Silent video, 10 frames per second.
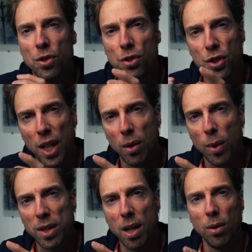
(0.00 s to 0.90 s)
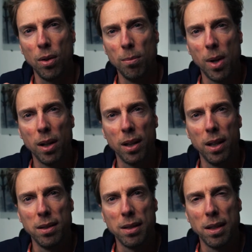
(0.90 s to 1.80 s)
check what's out on the
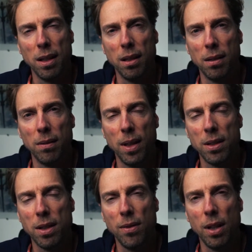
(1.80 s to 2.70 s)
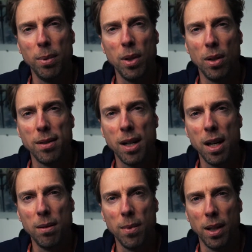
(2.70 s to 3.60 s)
market. It's developing all the
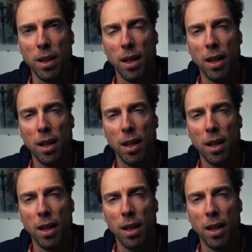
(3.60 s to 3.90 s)
time, and